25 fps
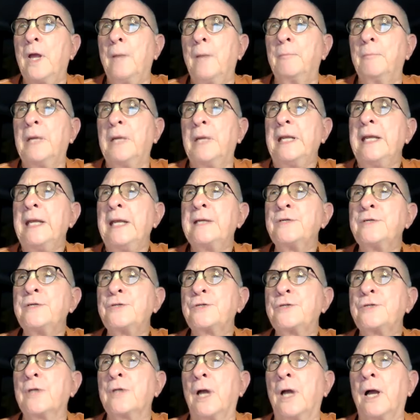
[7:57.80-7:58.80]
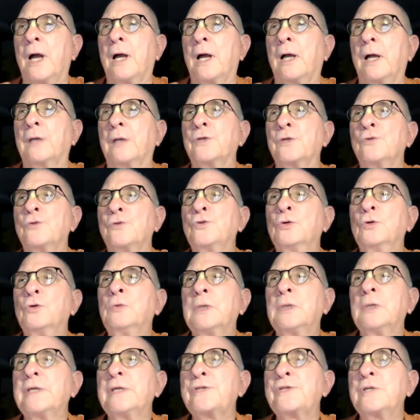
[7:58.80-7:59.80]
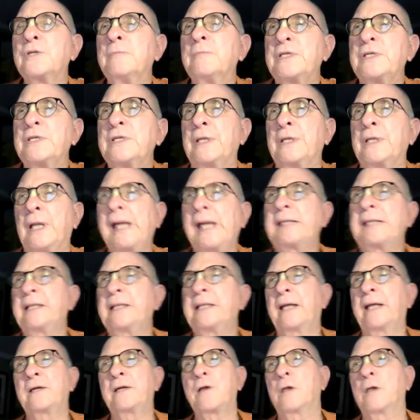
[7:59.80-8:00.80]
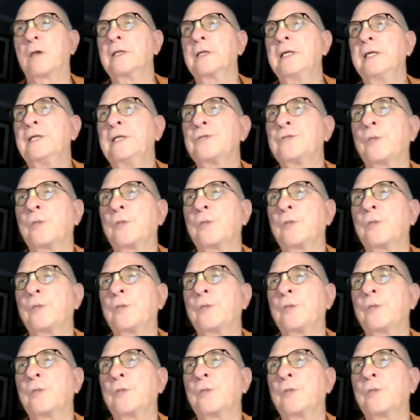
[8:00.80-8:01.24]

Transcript: but his dualism isn't like that at all. It's